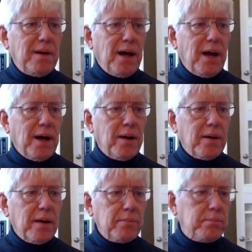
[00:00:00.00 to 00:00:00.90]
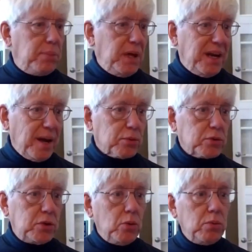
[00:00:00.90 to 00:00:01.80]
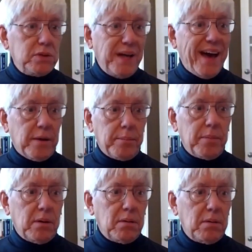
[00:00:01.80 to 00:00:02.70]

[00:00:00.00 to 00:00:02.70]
of being able to tag them.